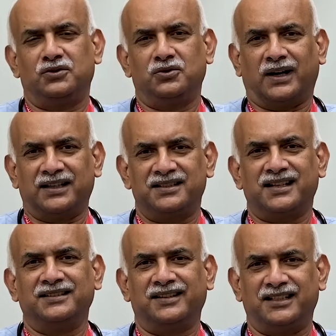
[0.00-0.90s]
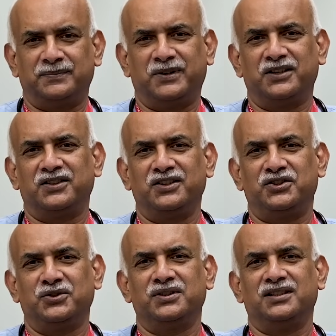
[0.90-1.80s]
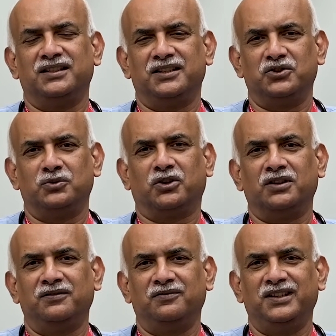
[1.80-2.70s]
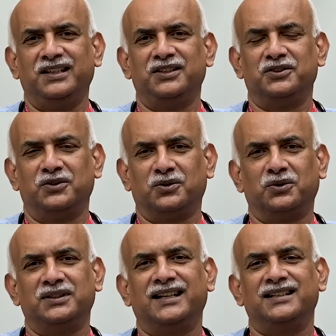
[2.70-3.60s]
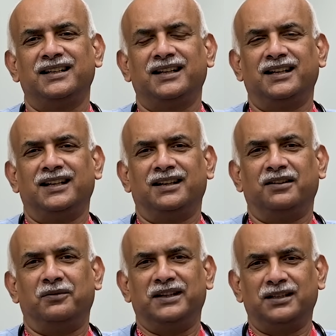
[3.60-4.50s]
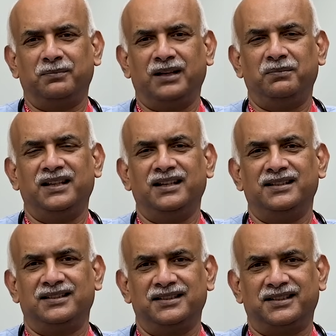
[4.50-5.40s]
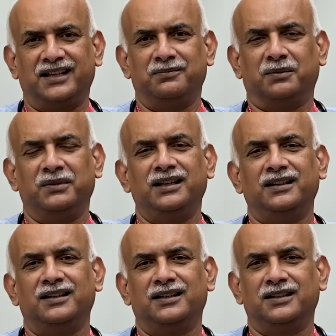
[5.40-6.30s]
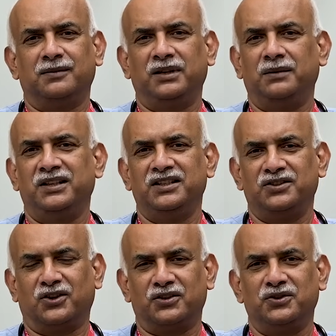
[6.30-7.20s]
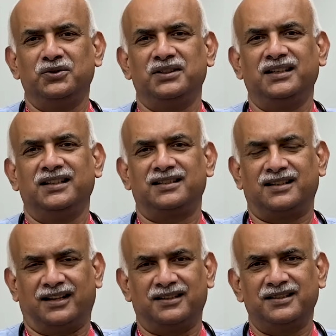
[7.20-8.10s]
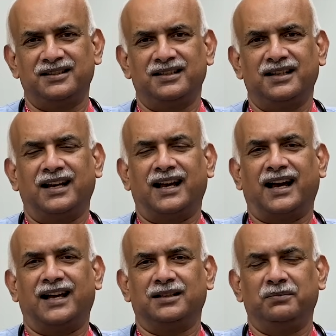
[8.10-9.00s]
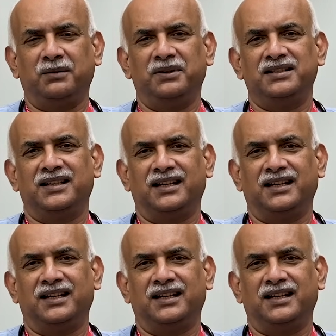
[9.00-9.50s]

To understand the respiratory issues in the newborn, we need to know that when the baby is inside mummy, the baby is not using its lungs and the baby is